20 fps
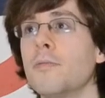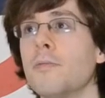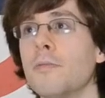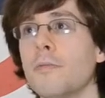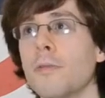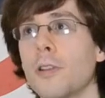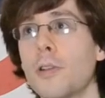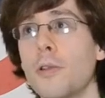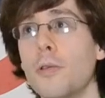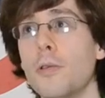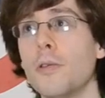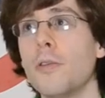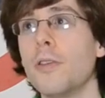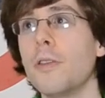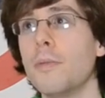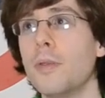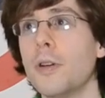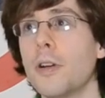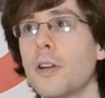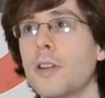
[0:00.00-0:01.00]
record
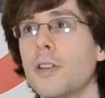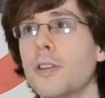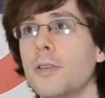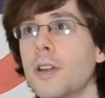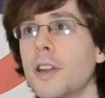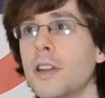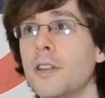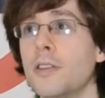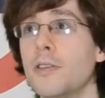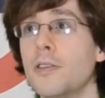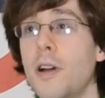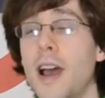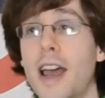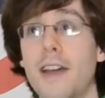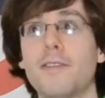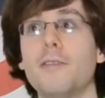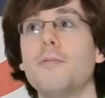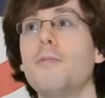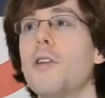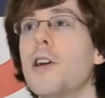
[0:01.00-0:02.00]
the book and not
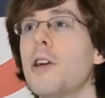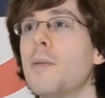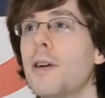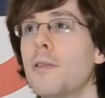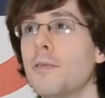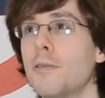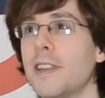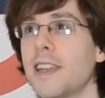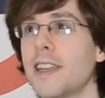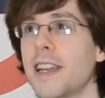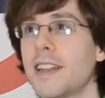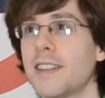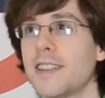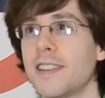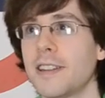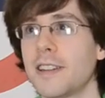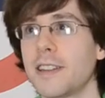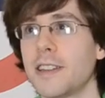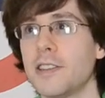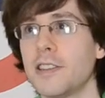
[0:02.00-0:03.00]
have to worry about all the
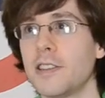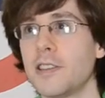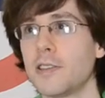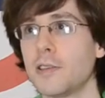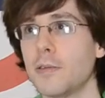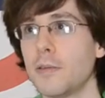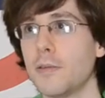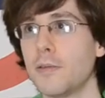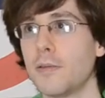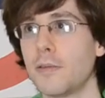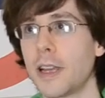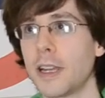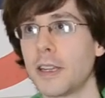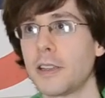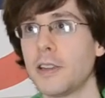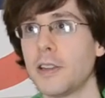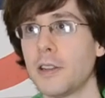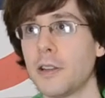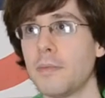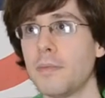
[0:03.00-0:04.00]
editing, I can just sort of like,
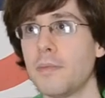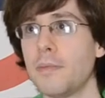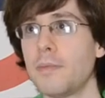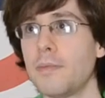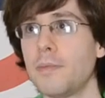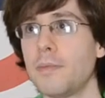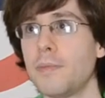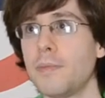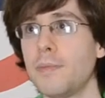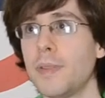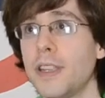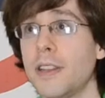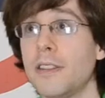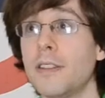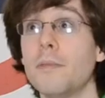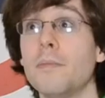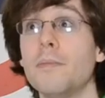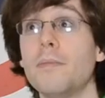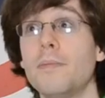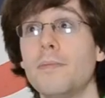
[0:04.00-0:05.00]
you know,
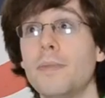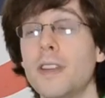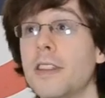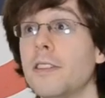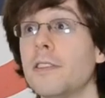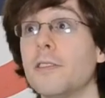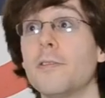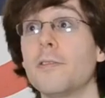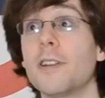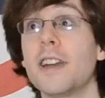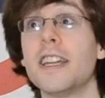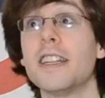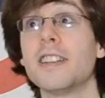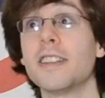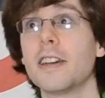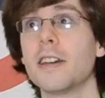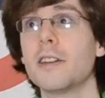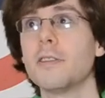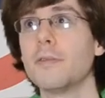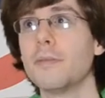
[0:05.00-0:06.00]
be the
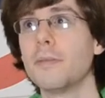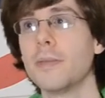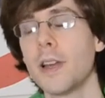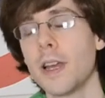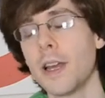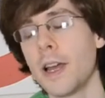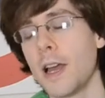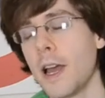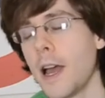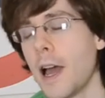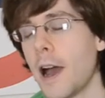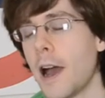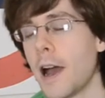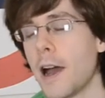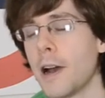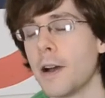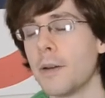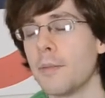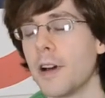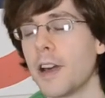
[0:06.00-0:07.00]
narrator.
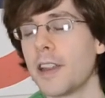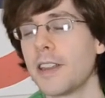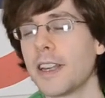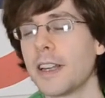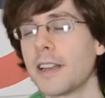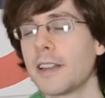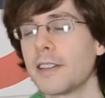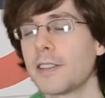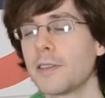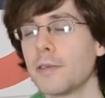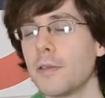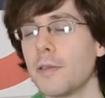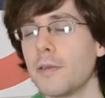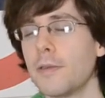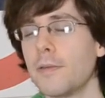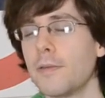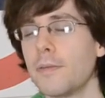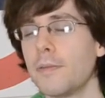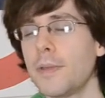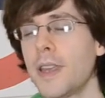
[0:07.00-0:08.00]
I think sort
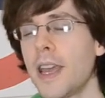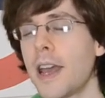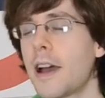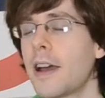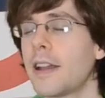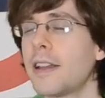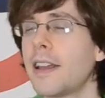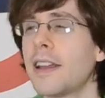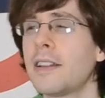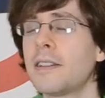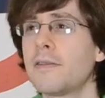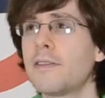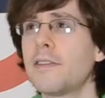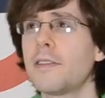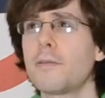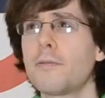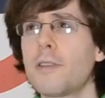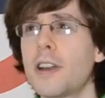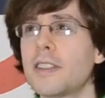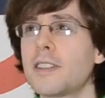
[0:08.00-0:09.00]
of, yeah, and for
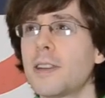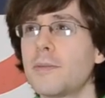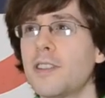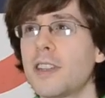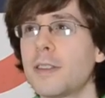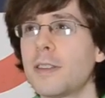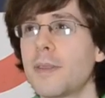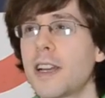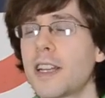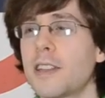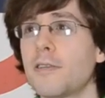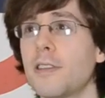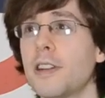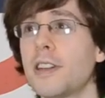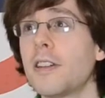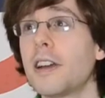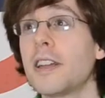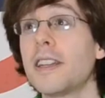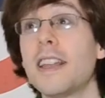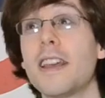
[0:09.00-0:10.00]
the right subject matter,
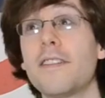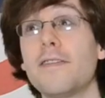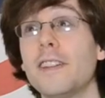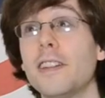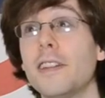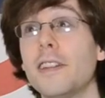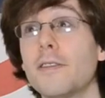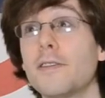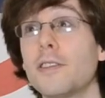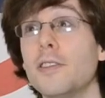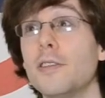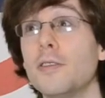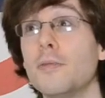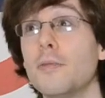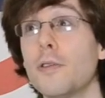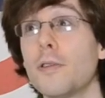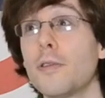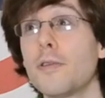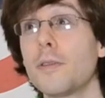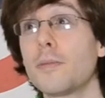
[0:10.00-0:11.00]
I'd definitely love to do
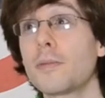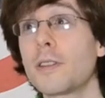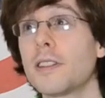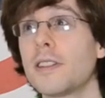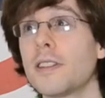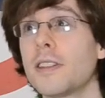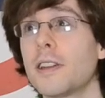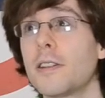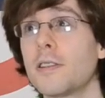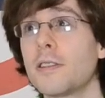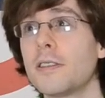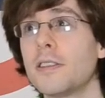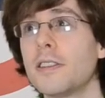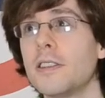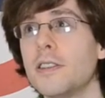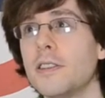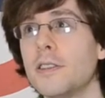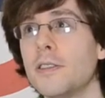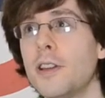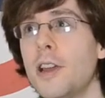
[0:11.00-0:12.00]
more of them because they are good
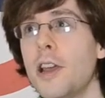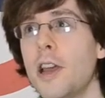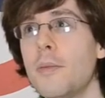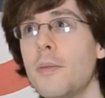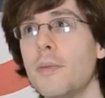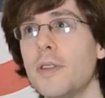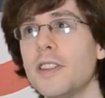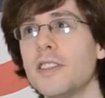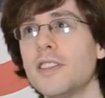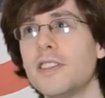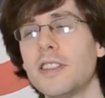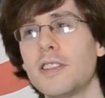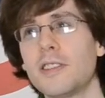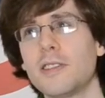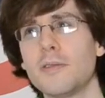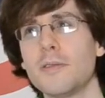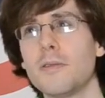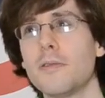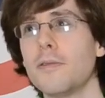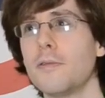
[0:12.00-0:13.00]
to do, but it's just
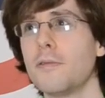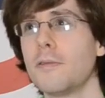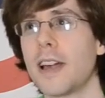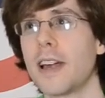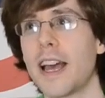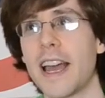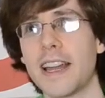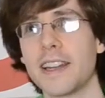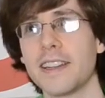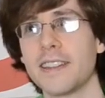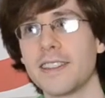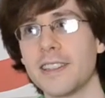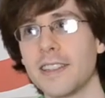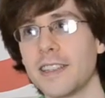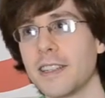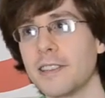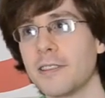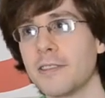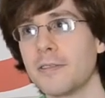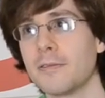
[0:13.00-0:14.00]
sort of all that
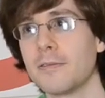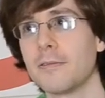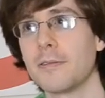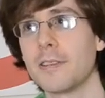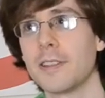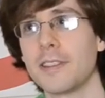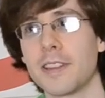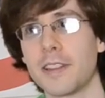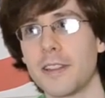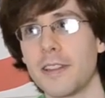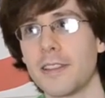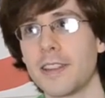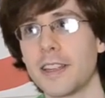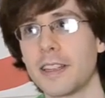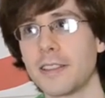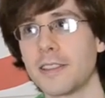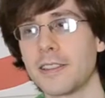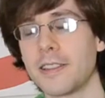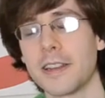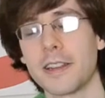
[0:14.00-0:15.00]
editing and all those other
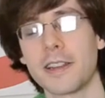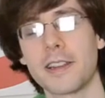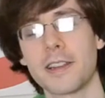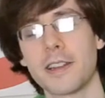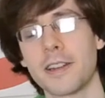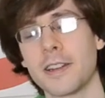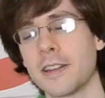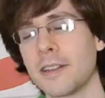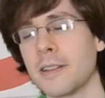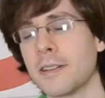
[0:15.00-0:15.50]
things that can,